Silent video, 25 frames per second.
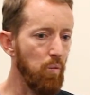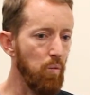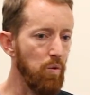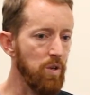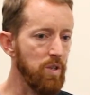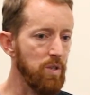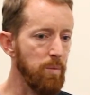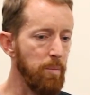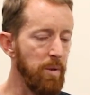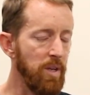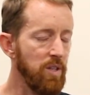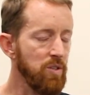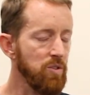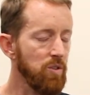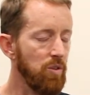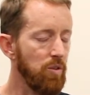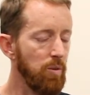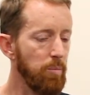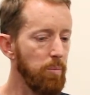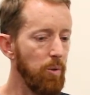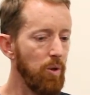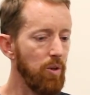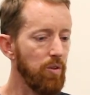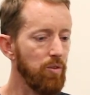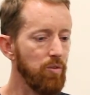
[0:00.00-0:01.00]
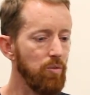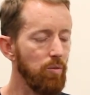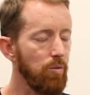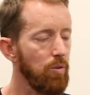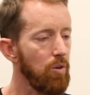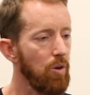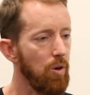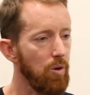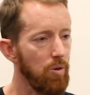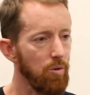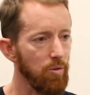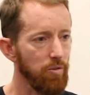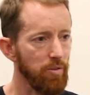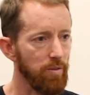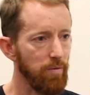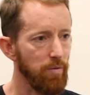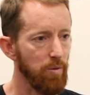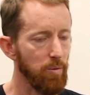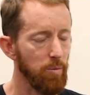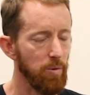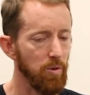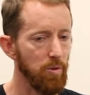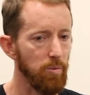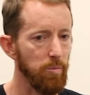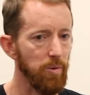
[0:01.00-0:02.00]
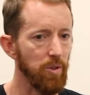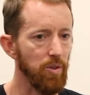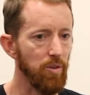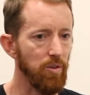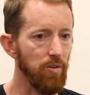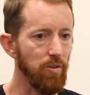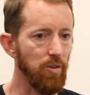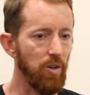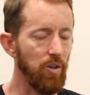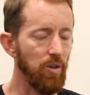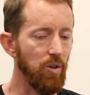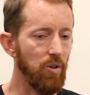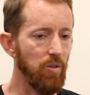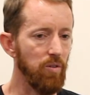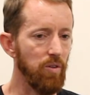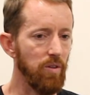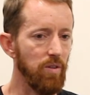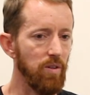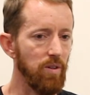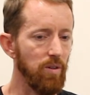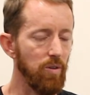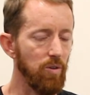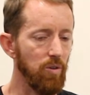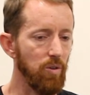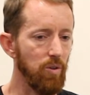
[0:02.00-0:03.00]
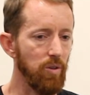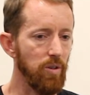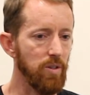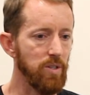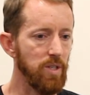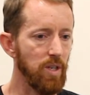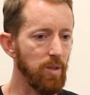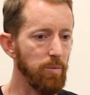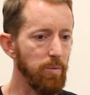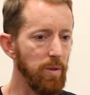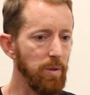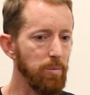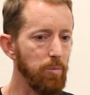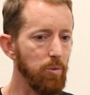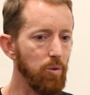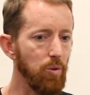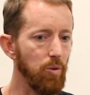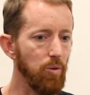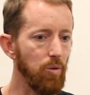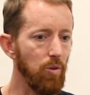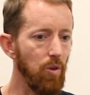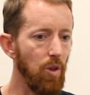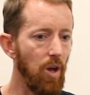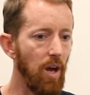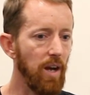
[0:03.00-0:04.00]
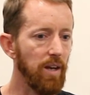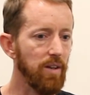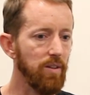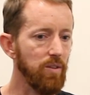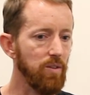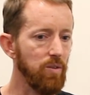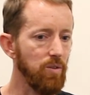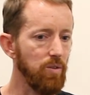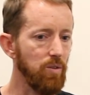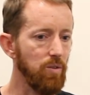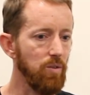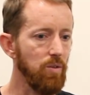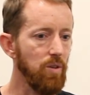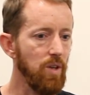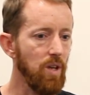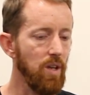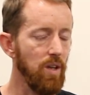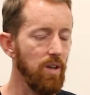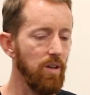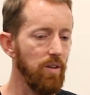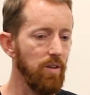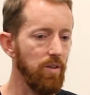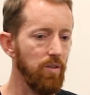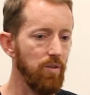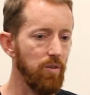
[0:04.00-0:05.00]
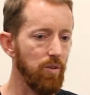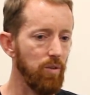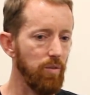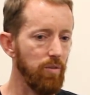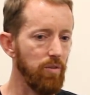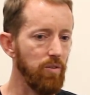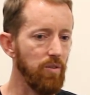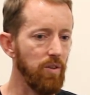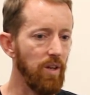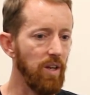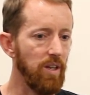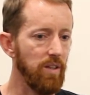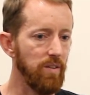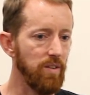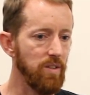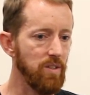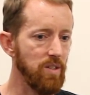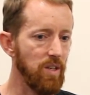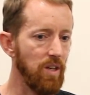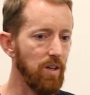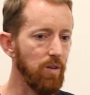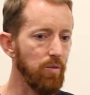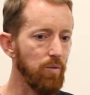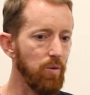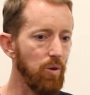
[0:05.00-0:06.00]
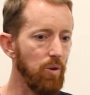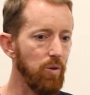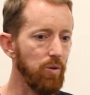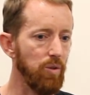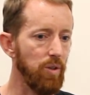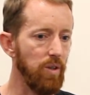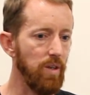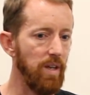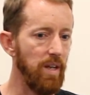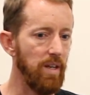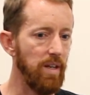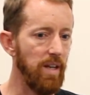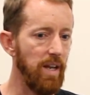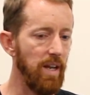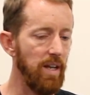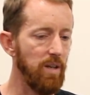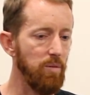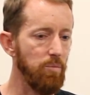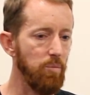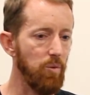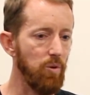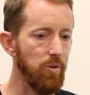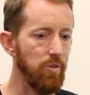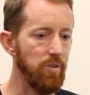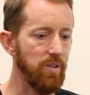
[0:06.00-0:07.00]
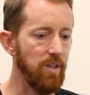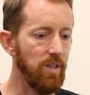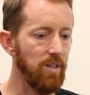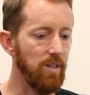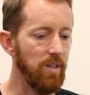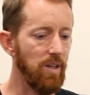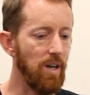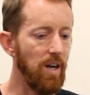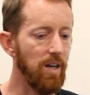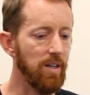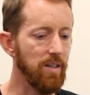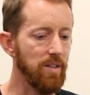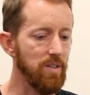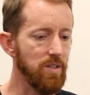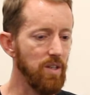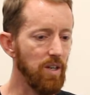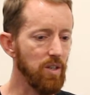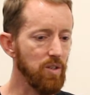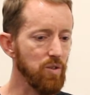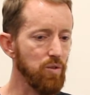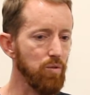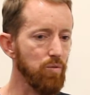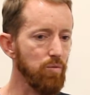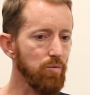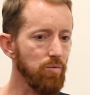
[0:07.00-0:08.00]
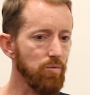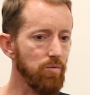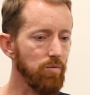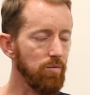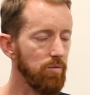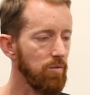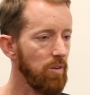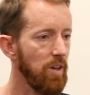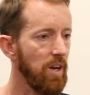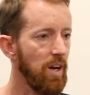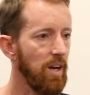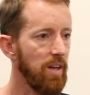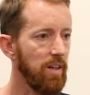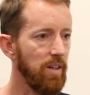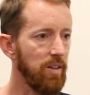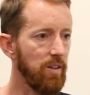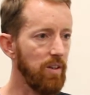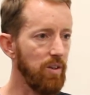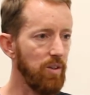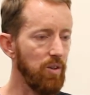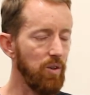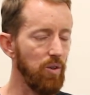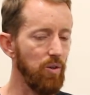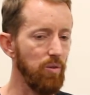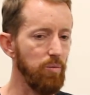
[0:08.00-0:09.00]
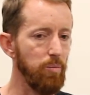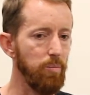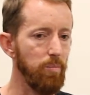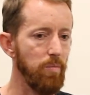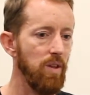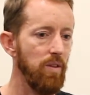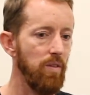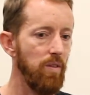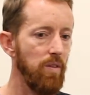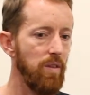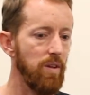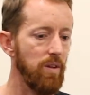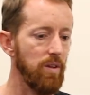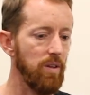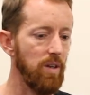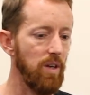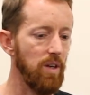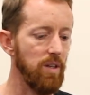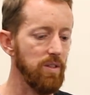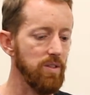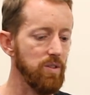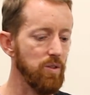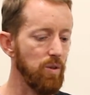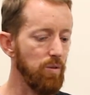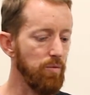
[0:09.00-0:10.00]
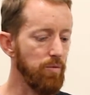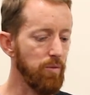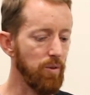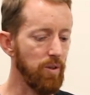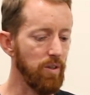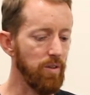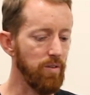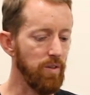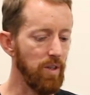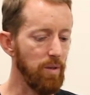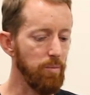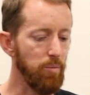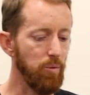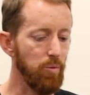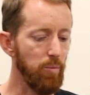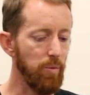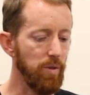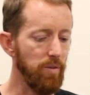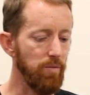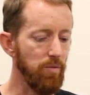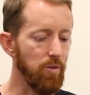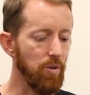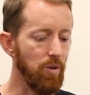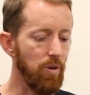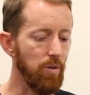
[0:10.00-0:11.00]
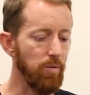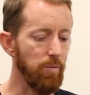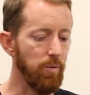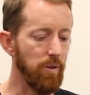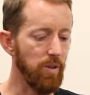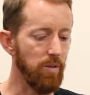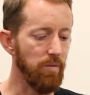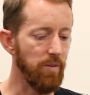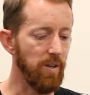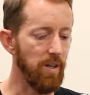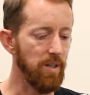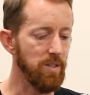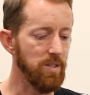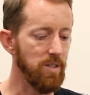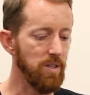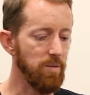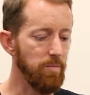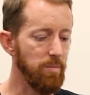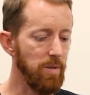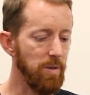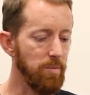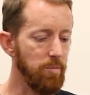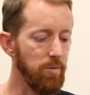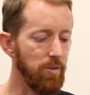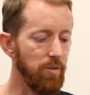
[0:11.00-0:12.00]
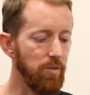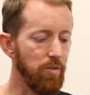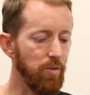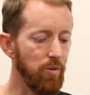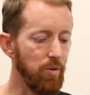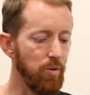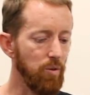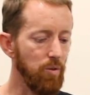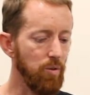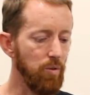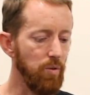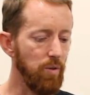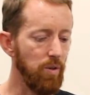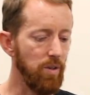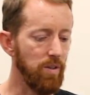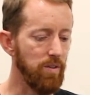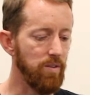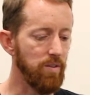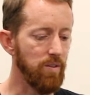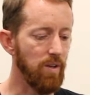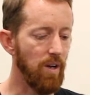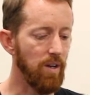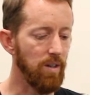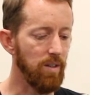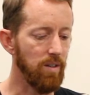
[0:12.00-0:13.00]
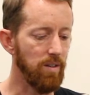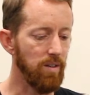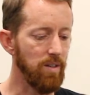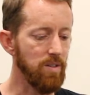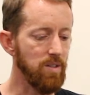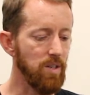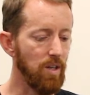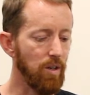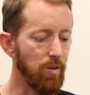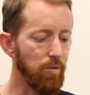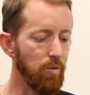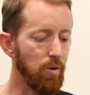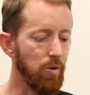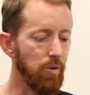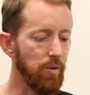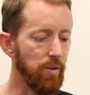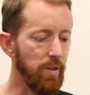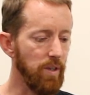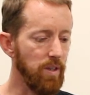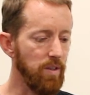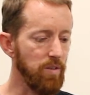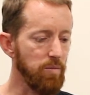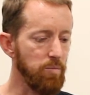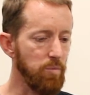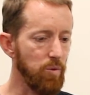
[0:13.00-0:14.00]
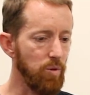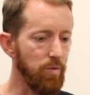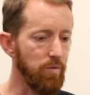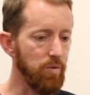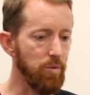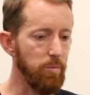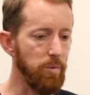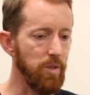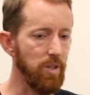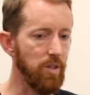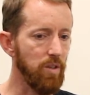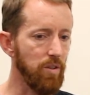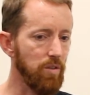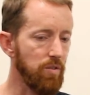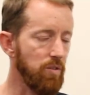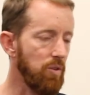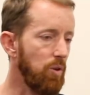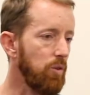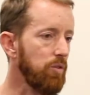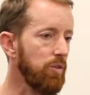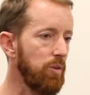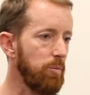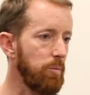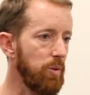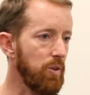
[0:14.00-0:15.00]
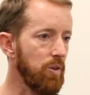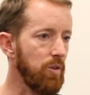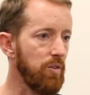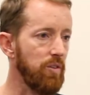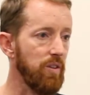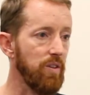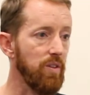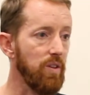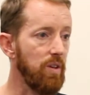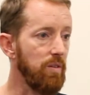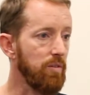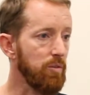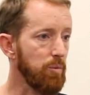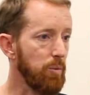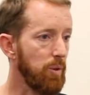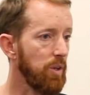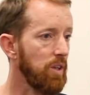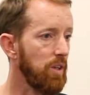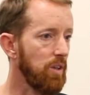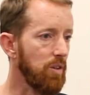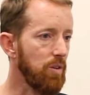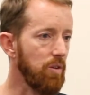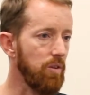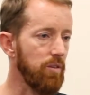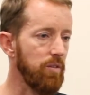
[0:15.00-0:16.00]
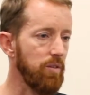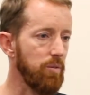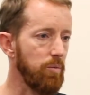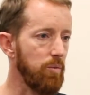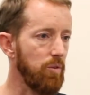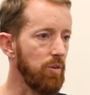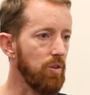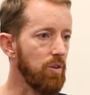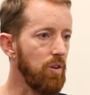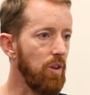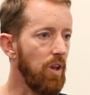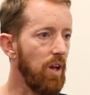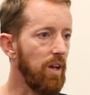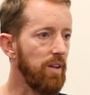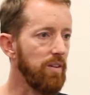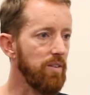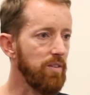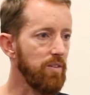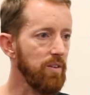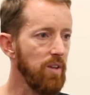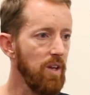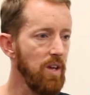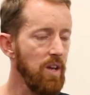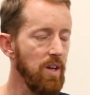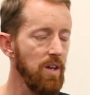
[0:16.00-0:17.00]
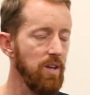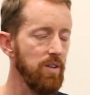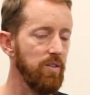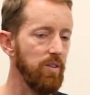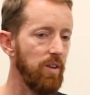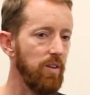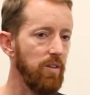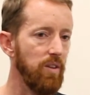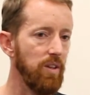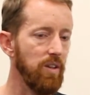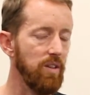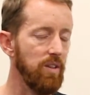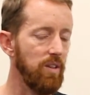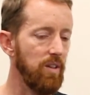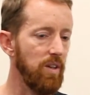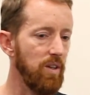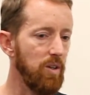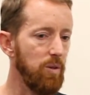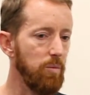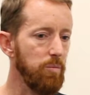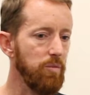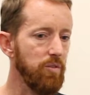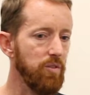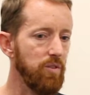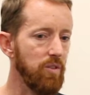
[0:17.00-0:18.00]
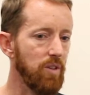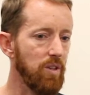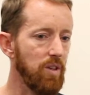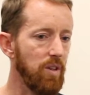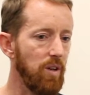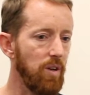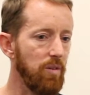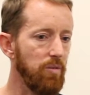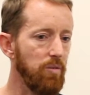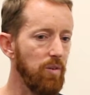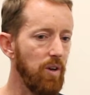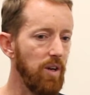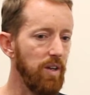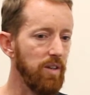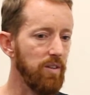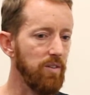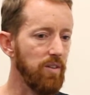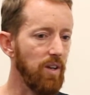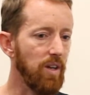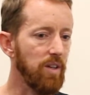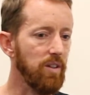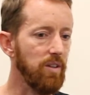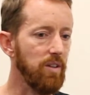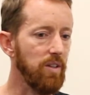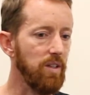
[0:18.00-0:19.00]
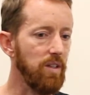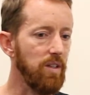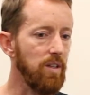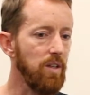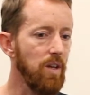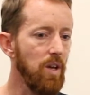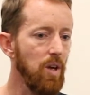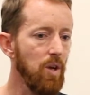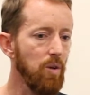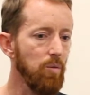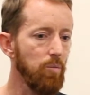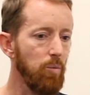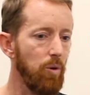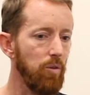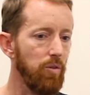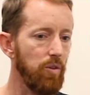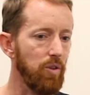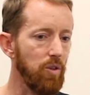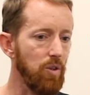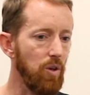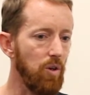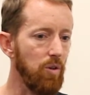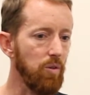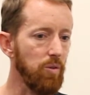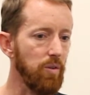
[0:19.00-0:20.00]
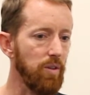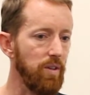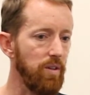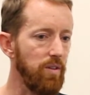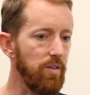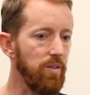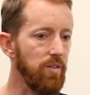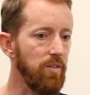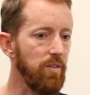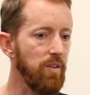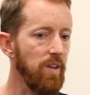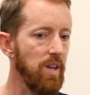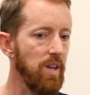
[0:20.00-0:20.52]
depends on the personal goals, if you will, because I know that there are a lot of tech people who like to sort of stay in the tech role and head more down an architectural route. And I know there are, so for example, we've got one of our team members who started in a tech role and he's moved to be a consultant because he loves working closely with the clients. So I think it helps to clarify exactly what the goal is